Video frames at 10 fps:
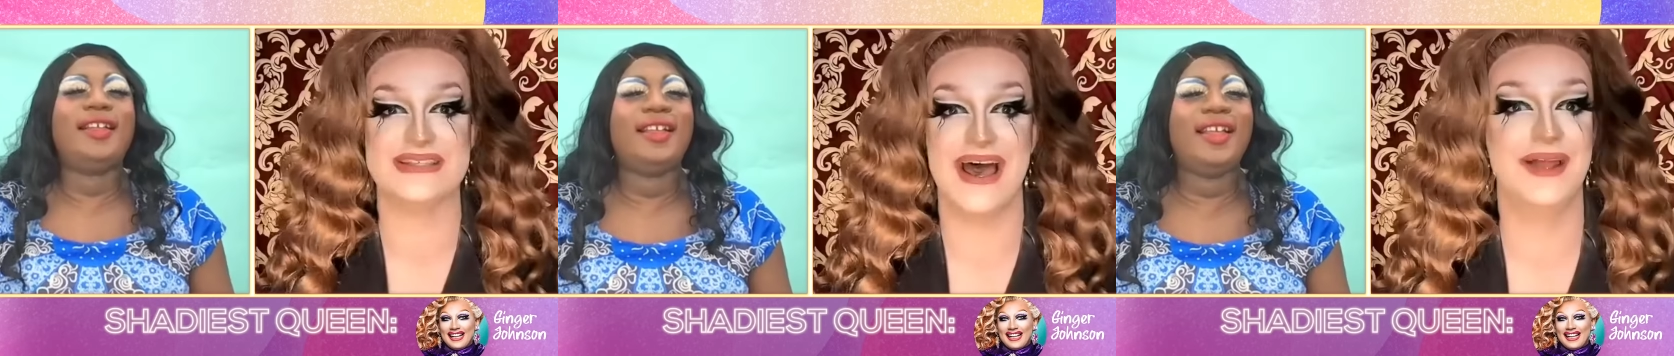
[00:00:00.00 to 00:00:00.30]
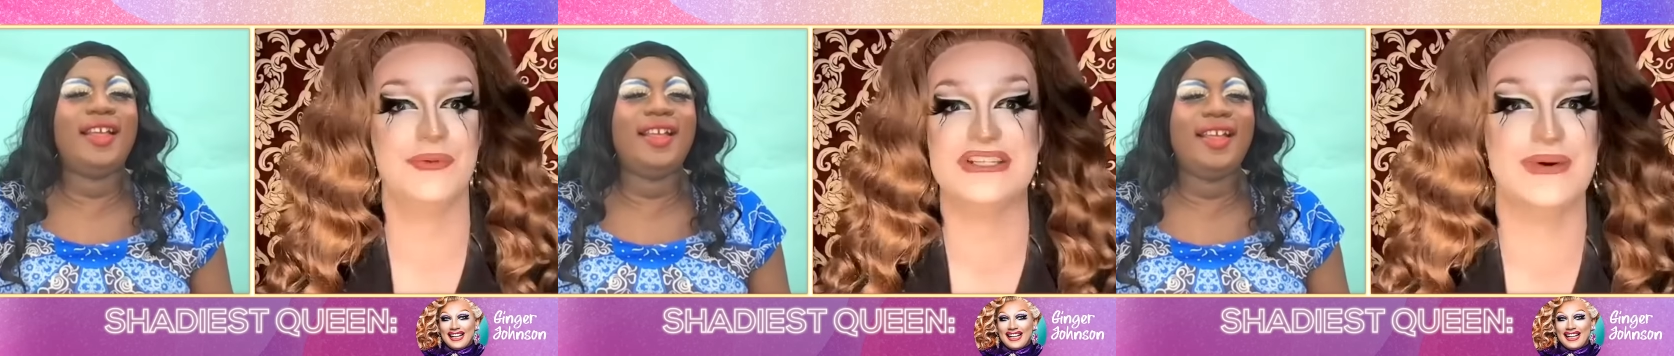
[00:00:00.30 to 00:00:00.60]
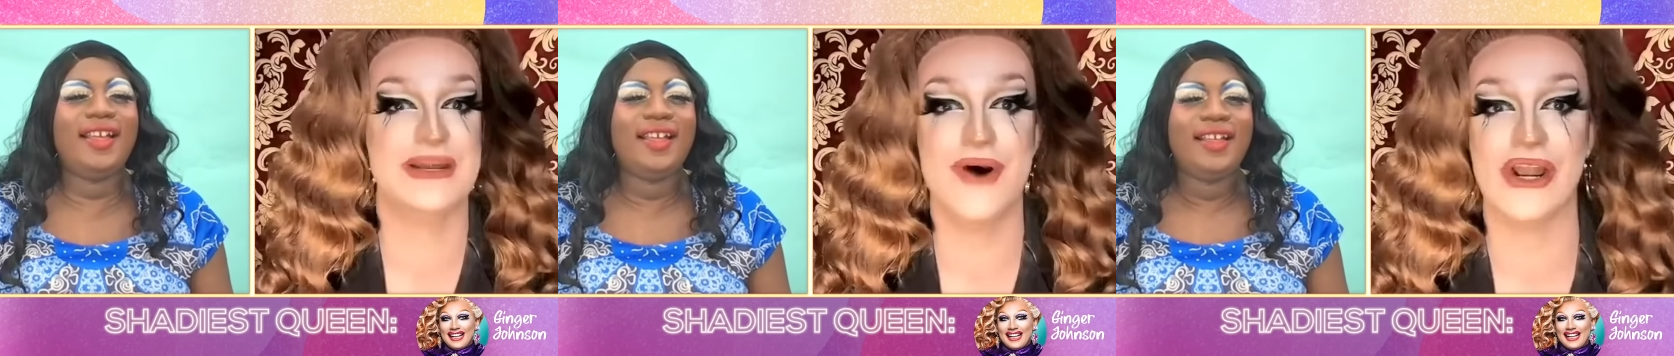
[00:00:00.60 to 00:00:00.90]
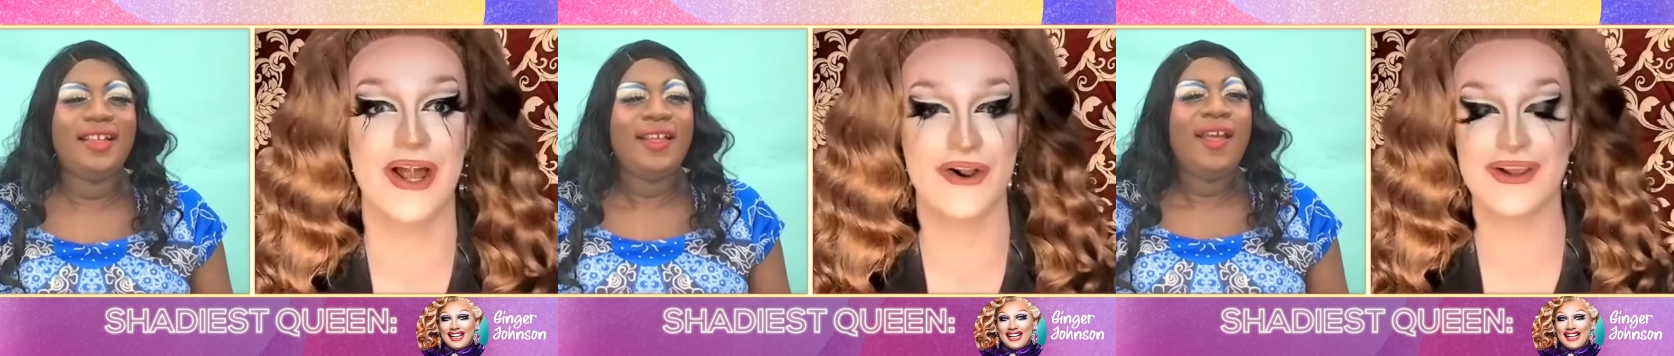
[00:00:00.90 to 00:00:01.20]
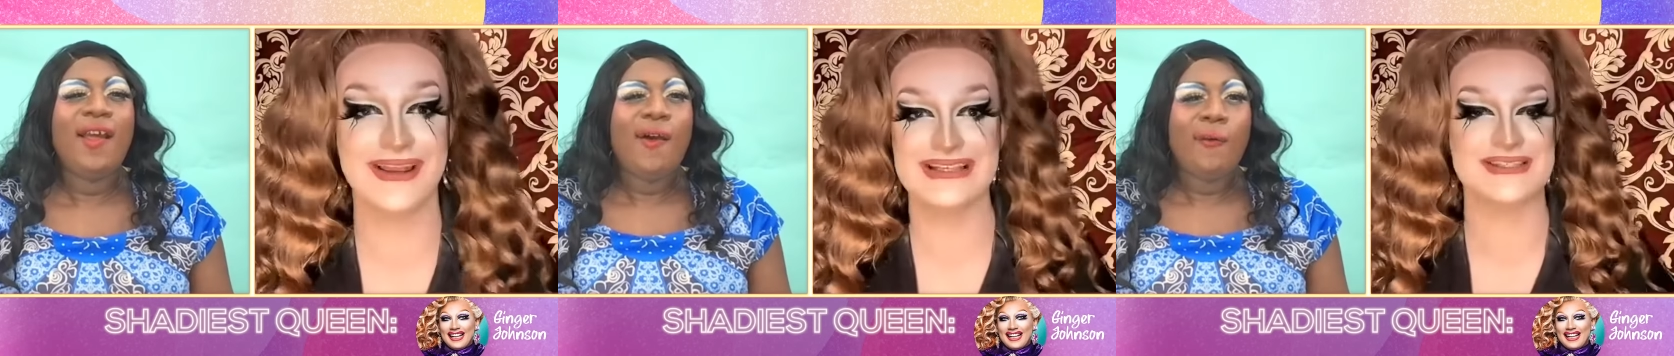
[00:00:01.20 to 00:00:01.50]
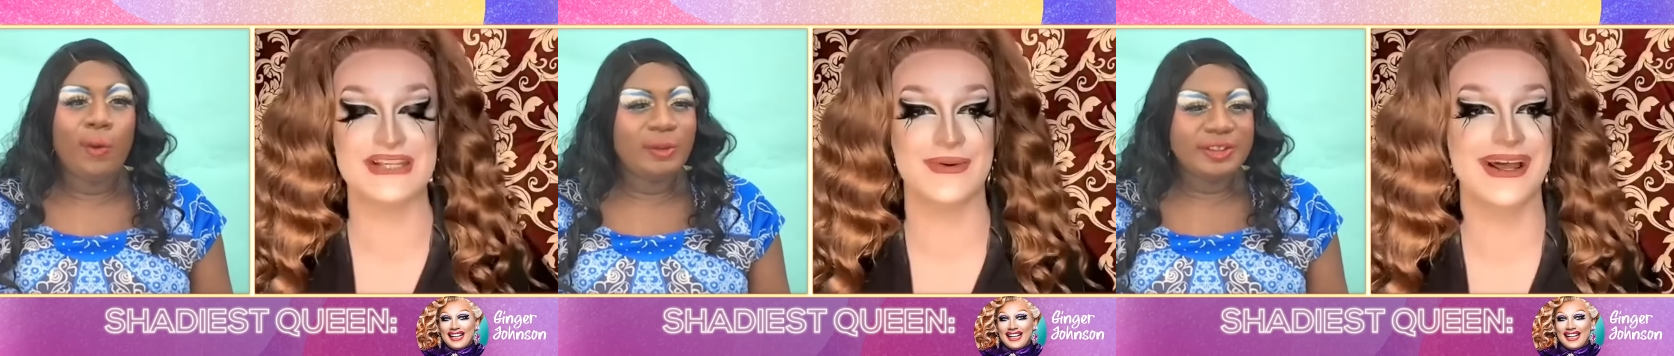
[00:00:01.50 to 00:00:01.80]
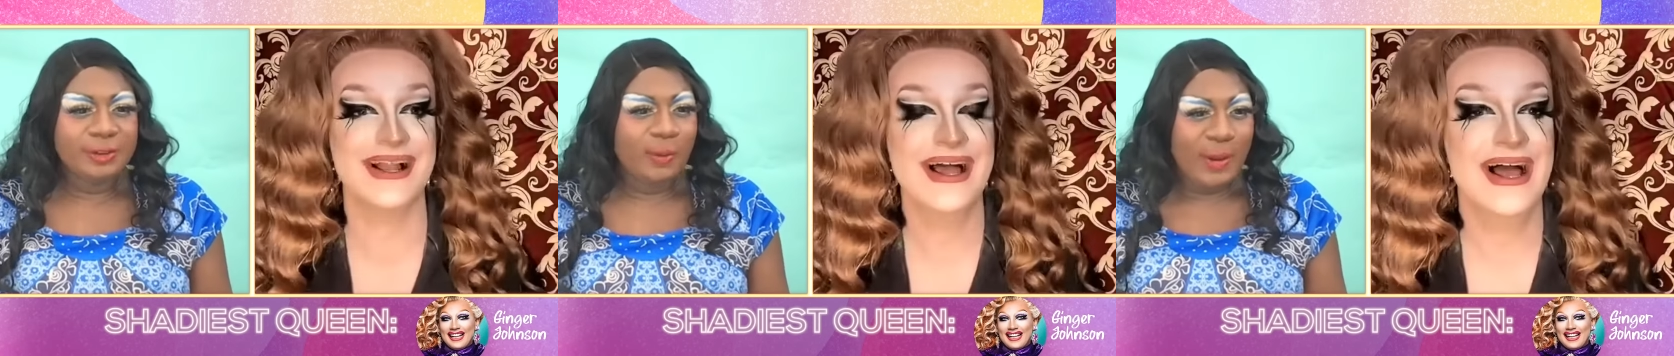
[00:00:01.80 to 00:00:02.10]
Speaker 1: set. We're doing a monologue. Let's do
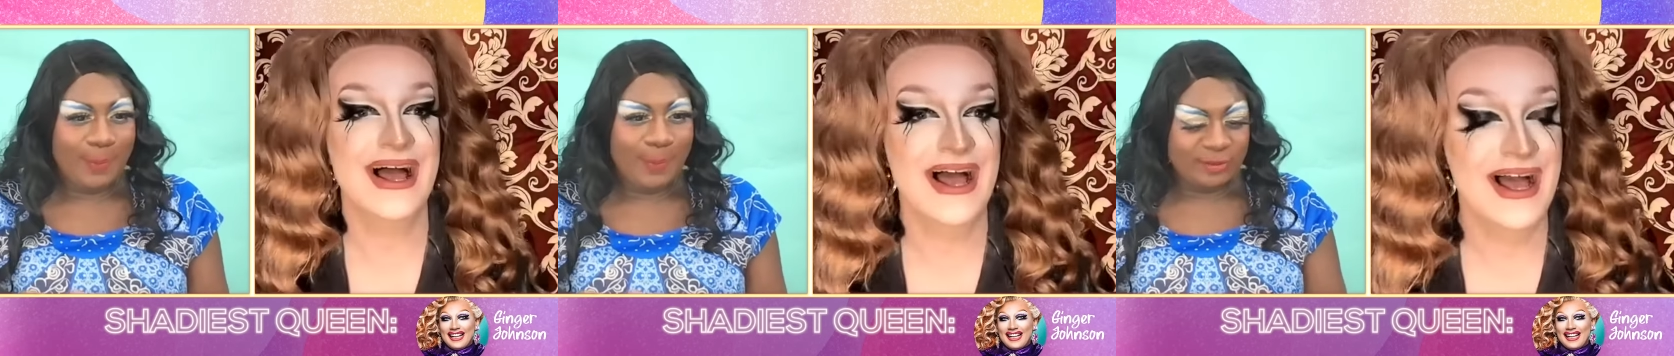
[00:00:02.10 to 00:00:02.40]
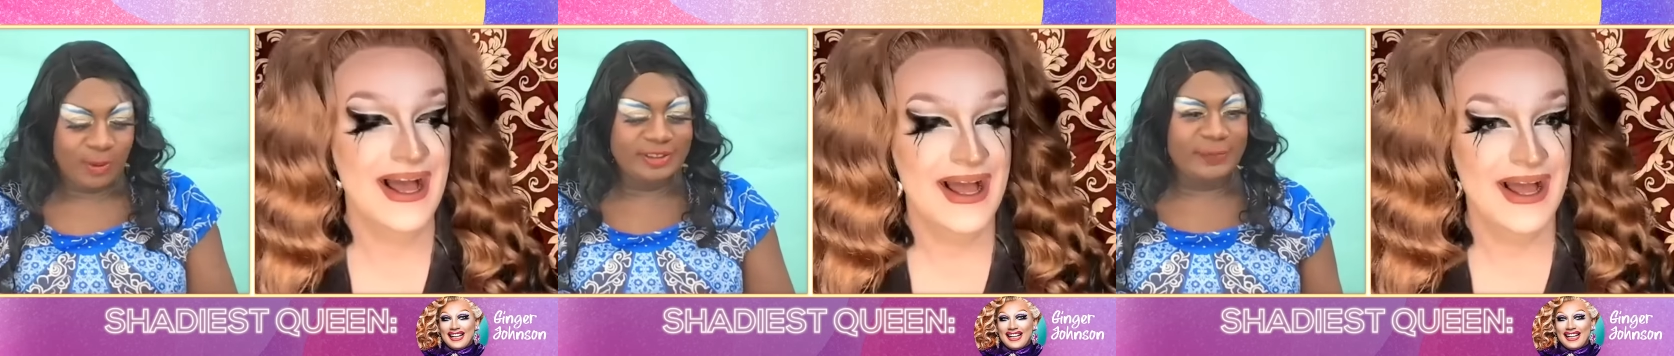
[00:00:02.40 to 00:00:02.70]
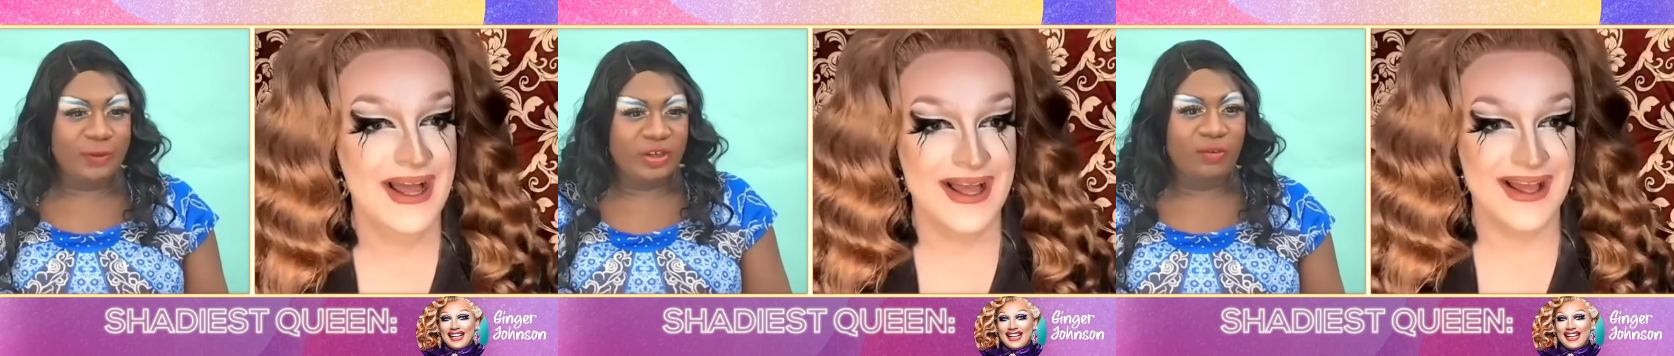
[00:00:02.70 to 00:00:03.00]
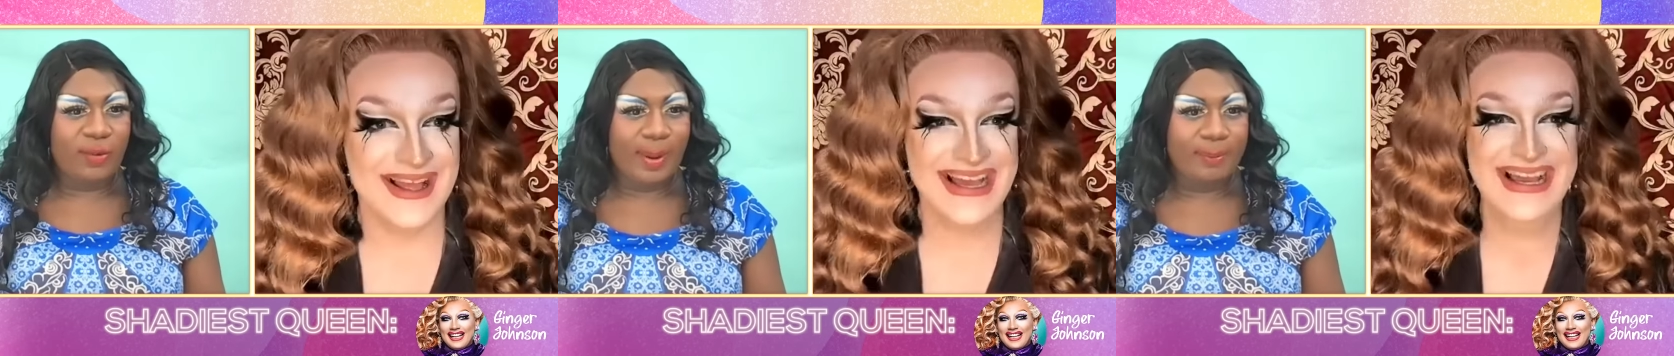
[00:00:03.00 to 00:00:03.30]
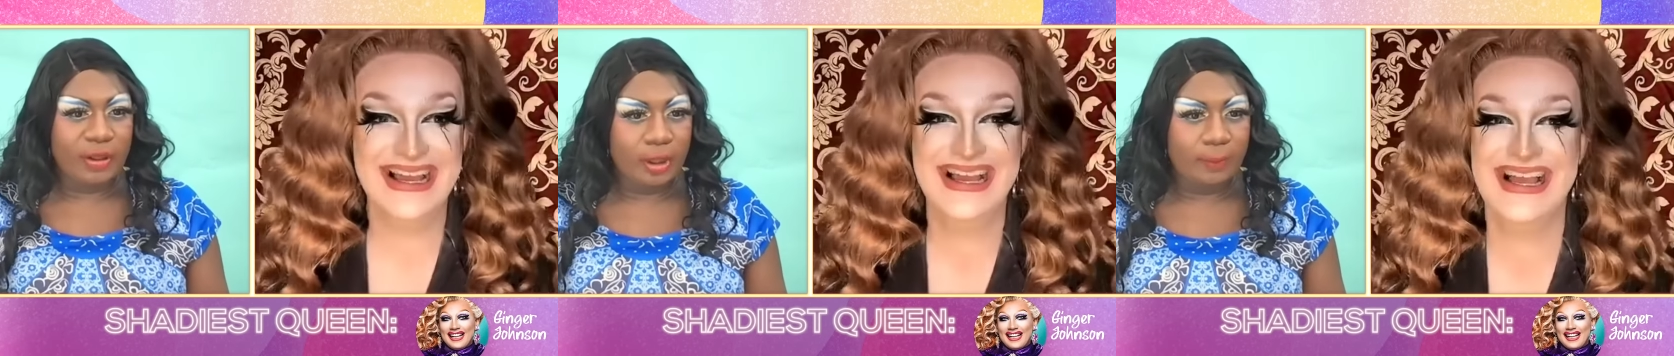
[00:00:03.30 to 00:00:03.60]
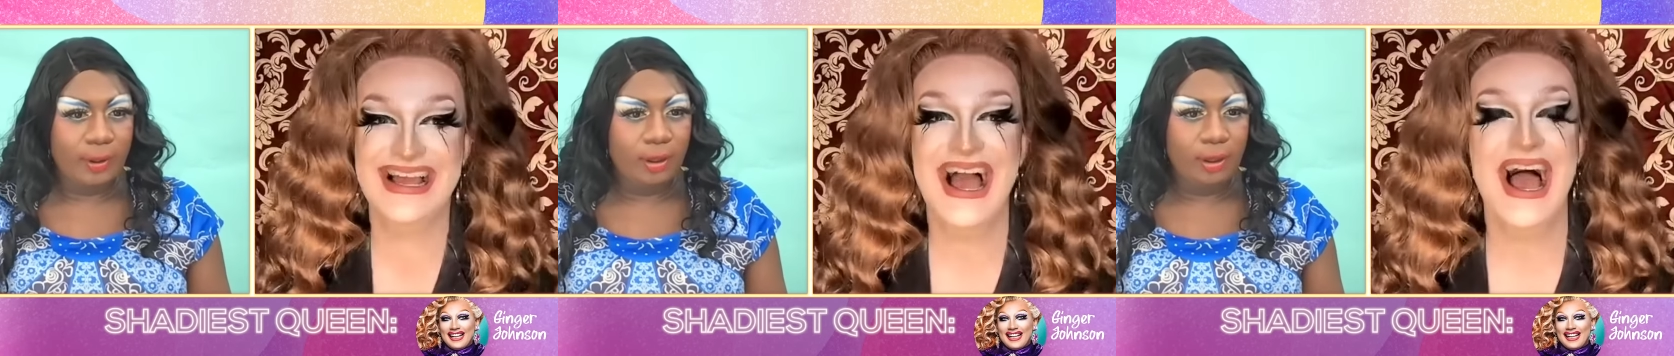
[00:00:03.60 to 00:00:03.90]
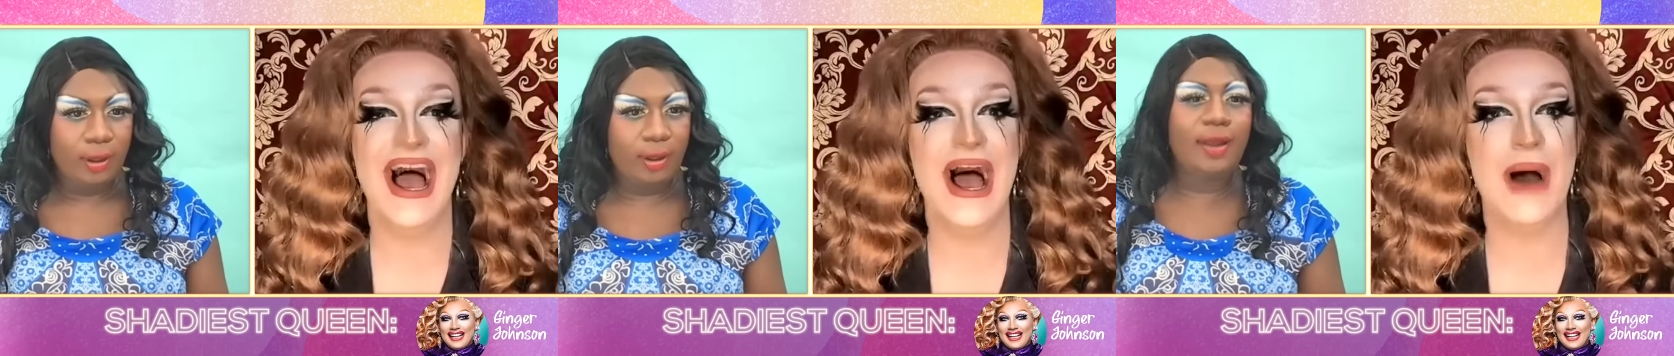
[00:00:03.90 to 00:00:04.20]
it. You just
Speaker 2: want the best ones if you can remember them.
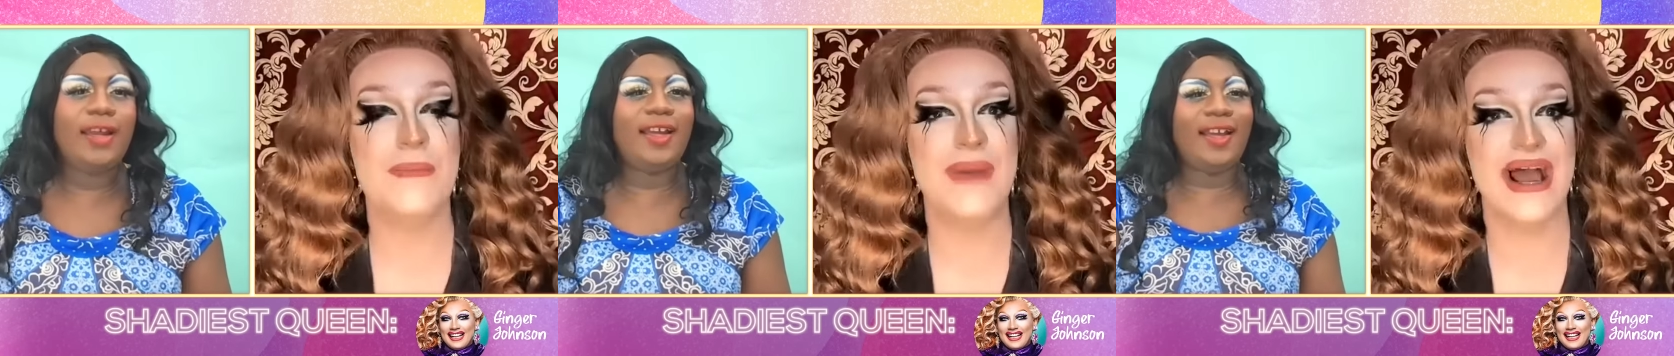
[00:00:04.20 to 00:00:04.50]
Speaker 1: um,